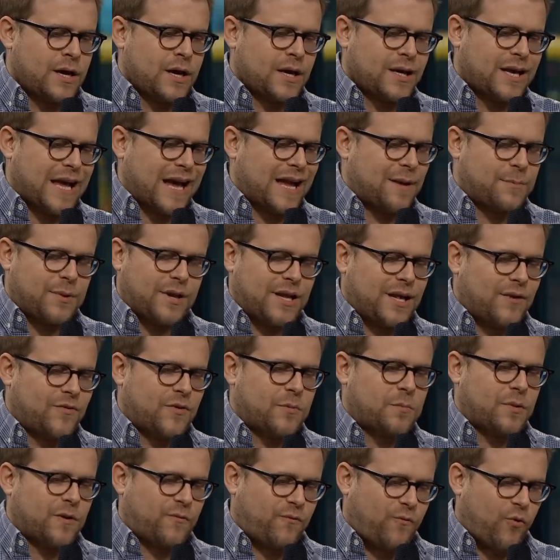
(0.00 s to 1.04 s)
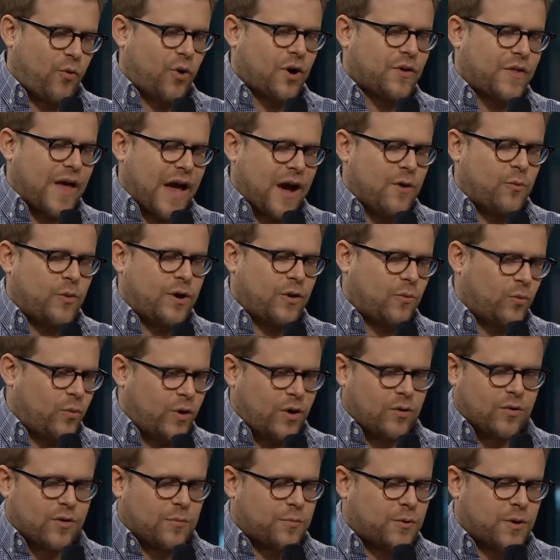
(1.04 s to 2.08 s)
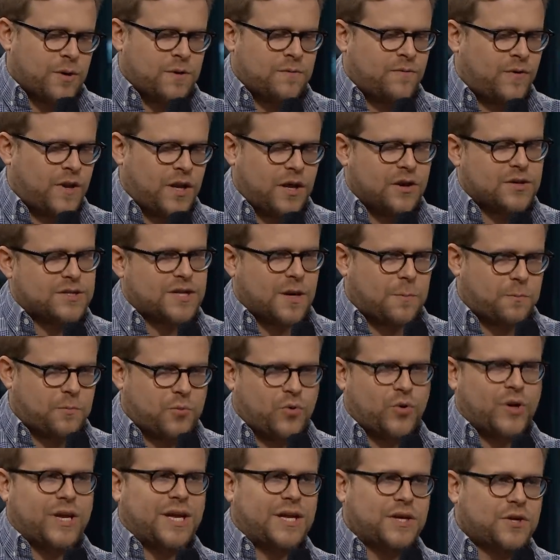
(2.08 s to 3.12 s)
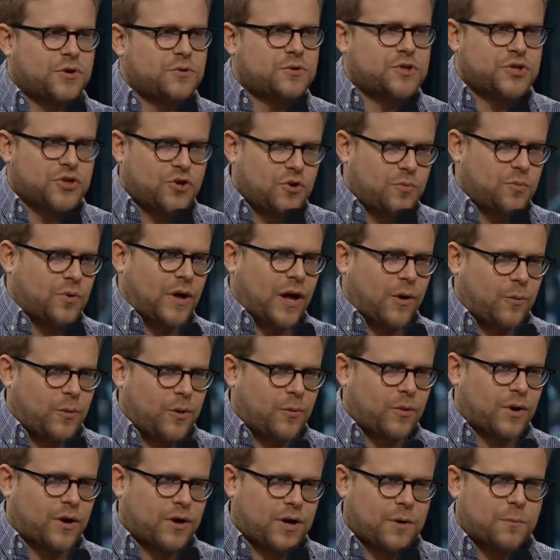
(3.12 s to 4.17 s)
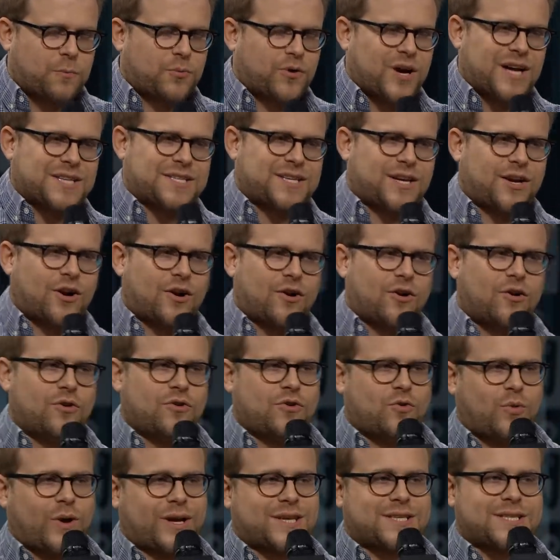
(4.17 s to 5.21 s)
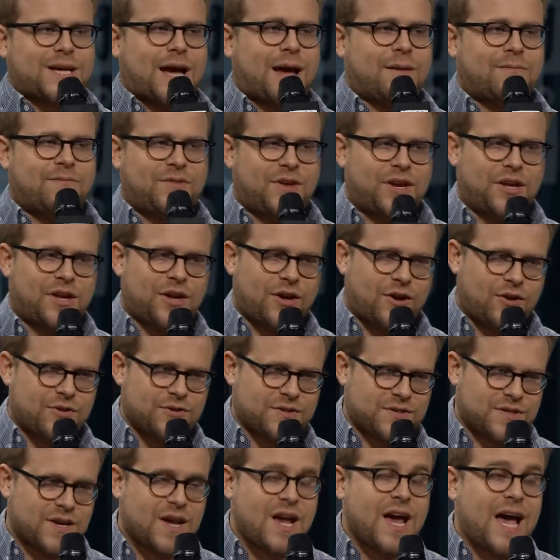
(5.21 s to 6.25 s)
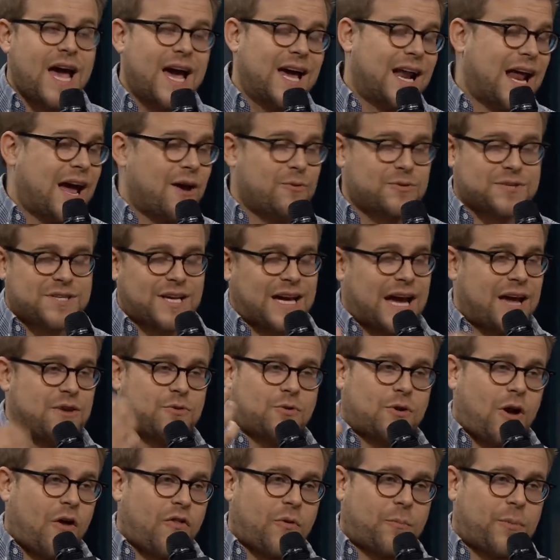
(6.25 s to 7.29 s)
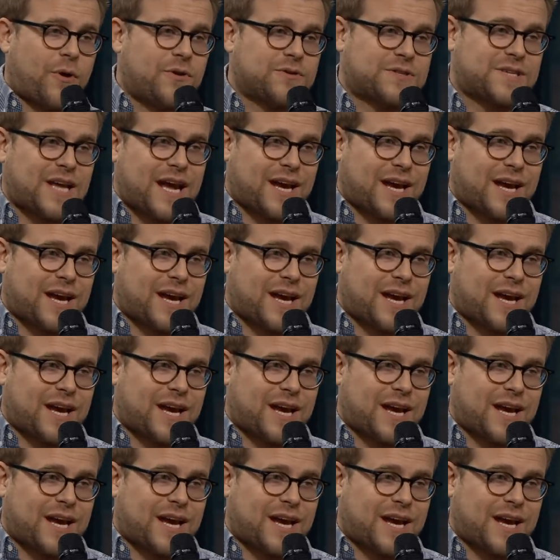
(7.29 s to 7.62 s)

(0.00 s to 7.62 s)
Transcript: yeah, but even before that, we we were putting videos up pre-YouTube, like we were compressing our own QuickTime videos, and I was the guy doing all the posts.